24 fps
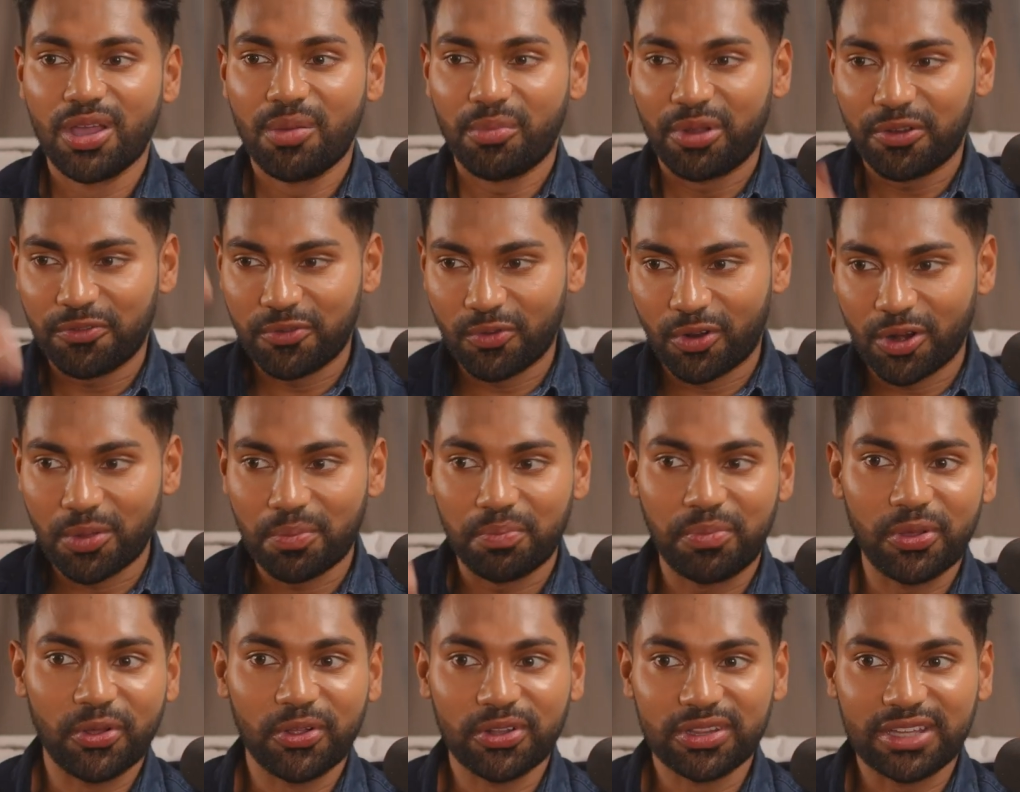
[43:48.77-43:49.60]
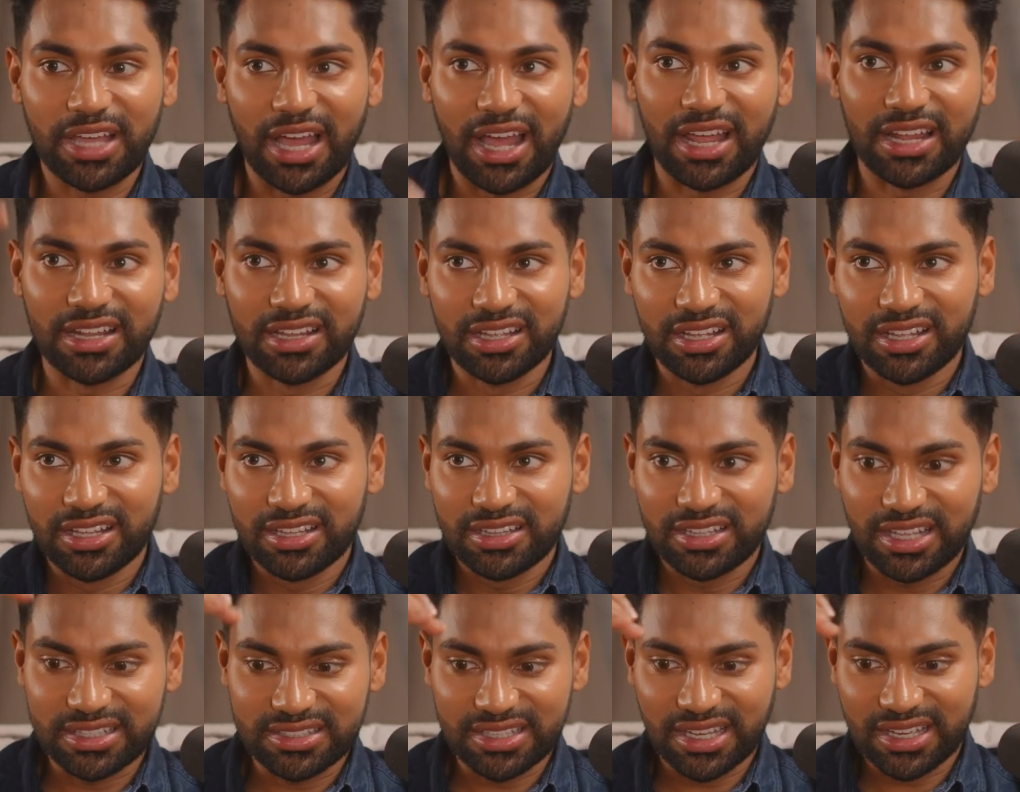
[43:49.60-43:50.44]
But if you want to build that,
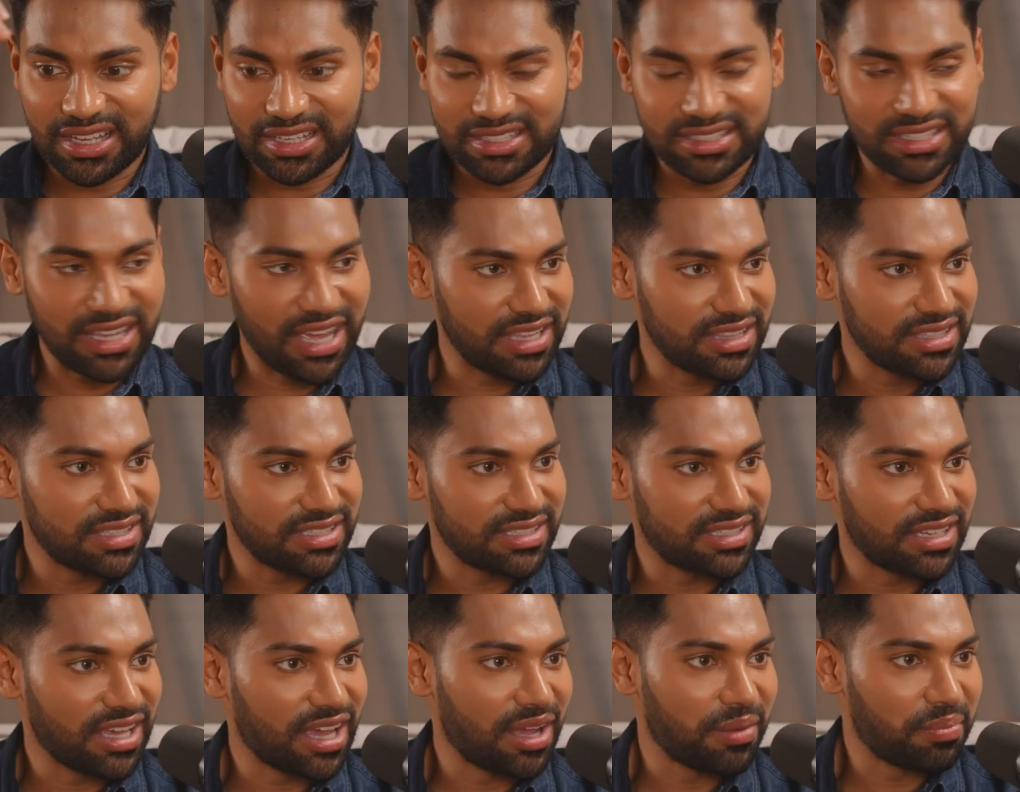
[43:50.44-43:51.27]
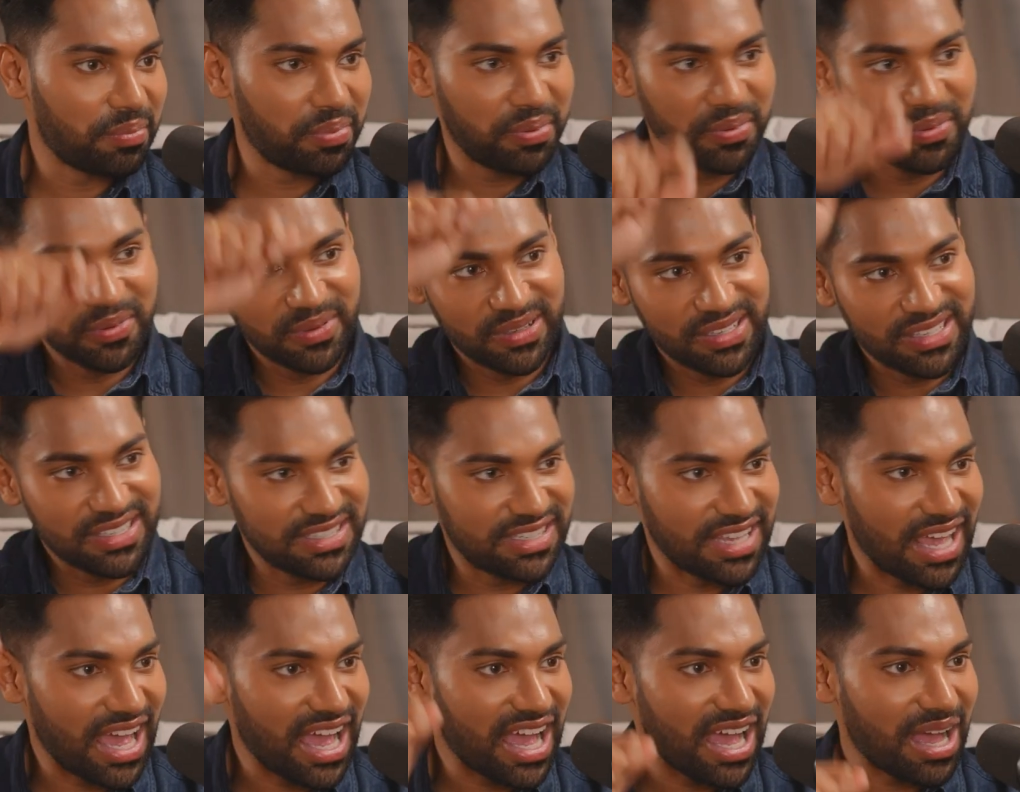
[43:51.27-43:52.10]
that's like a 10-step
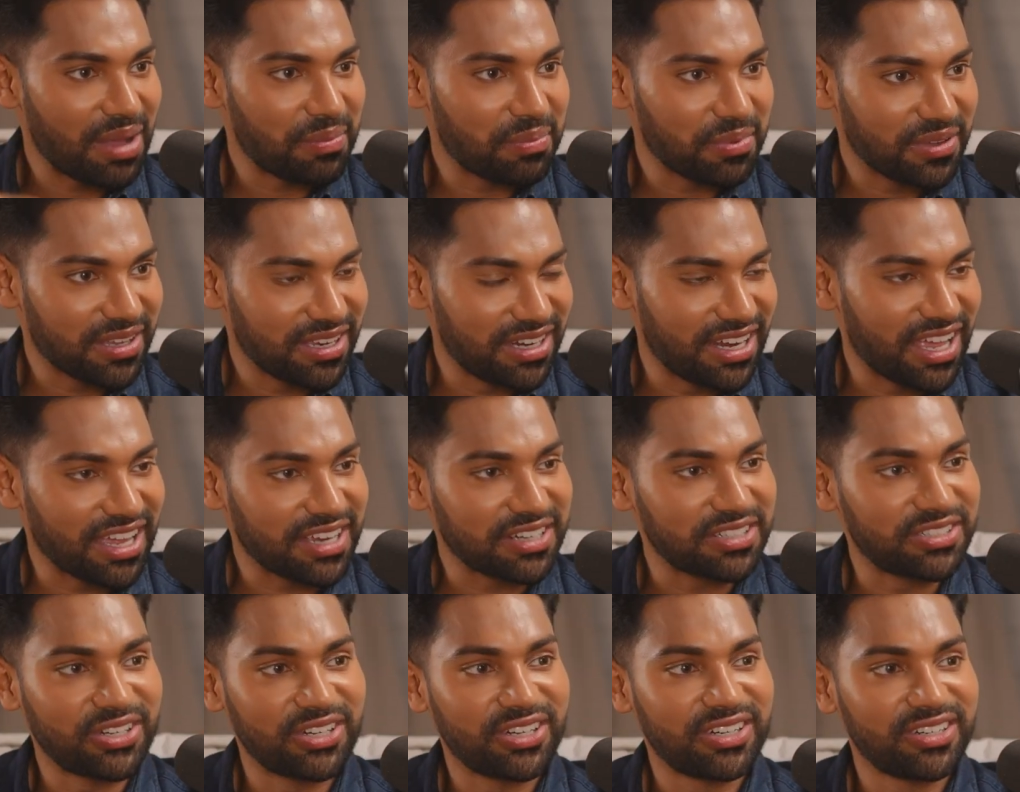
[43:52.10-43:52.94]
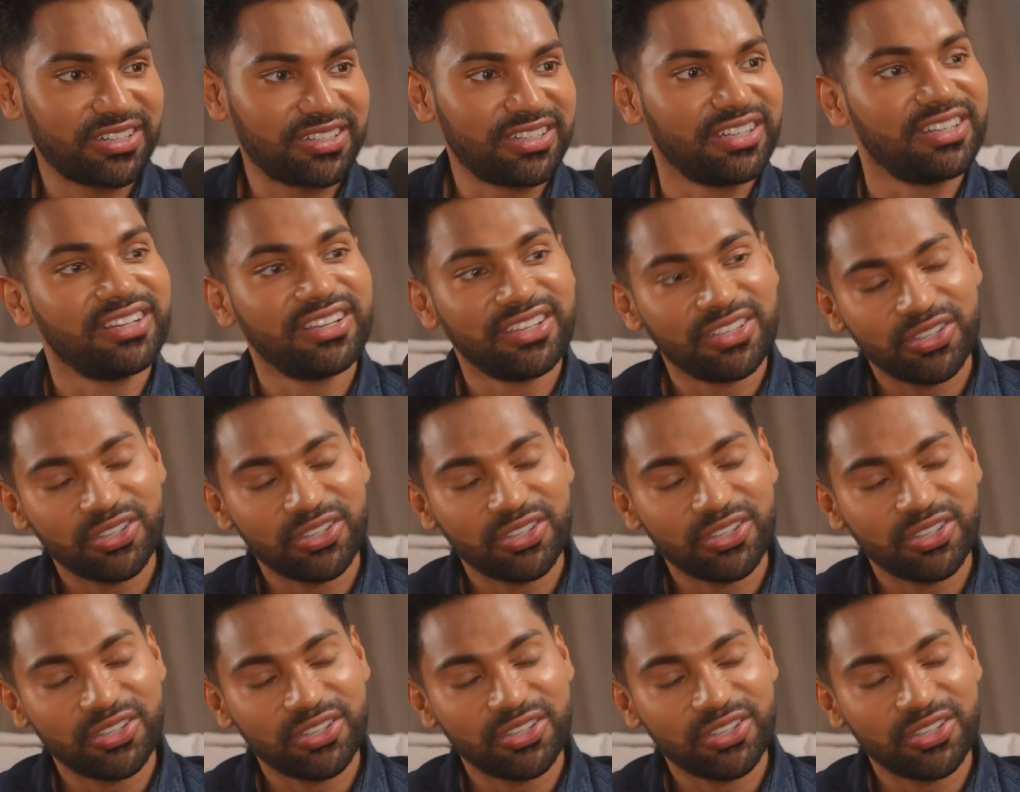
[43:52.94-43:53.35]
Zap connector.